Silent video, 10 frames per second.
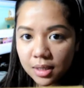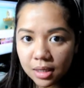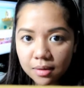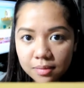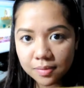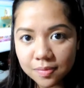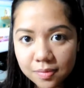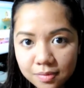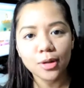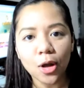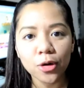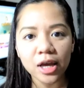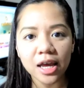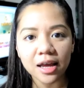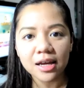See?
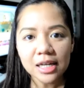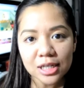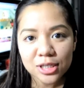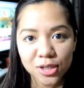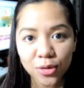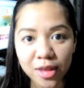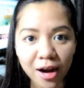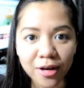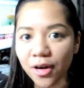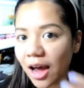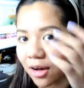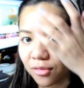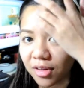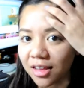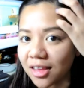Okay, so there you
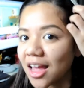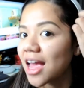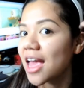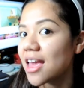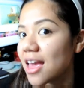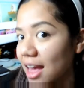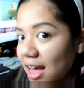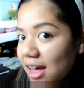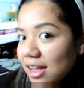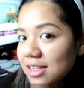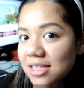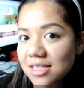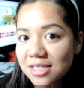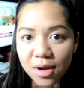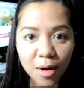have it. It's
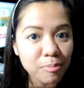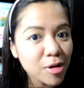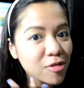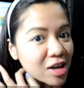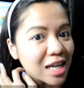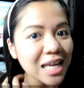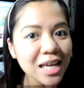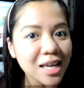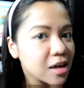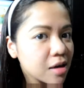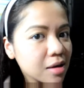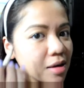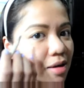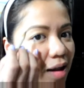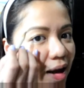a perfectly
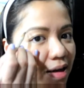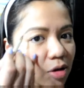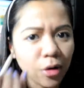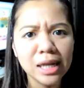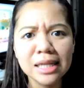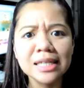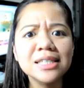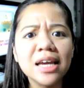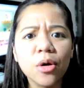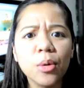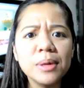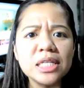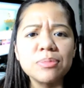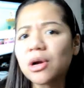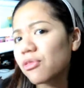lined, or at least I hope
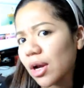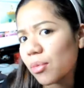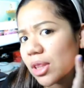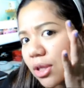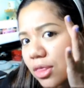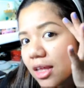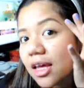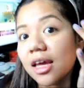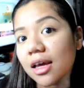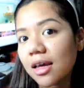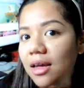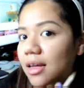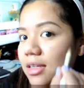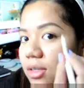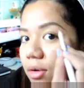it's perfect. What do you think?
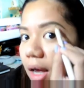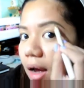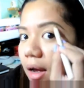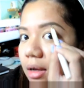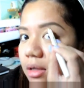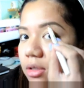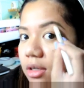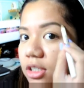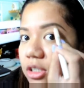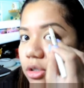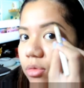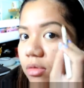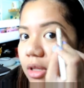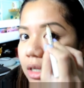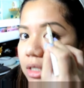So yeah, so I just
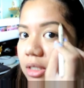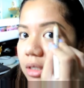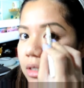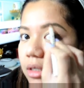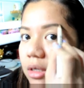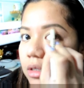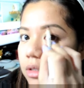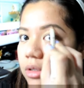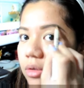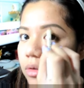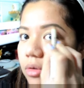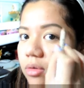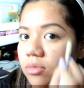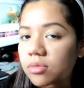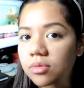do this. So
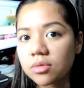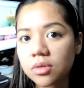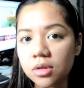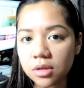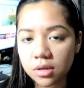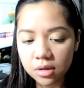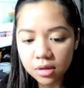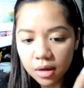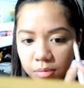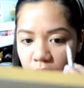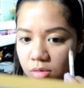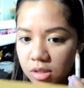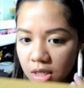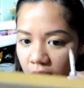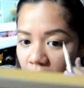I'm
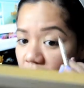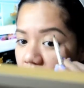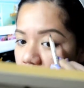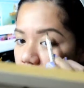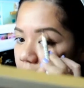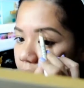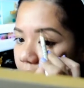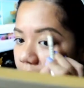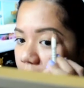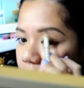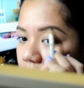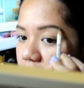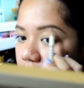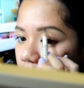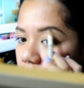using the lens
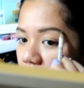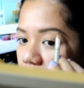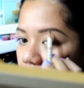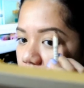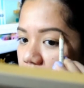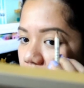as my mirror.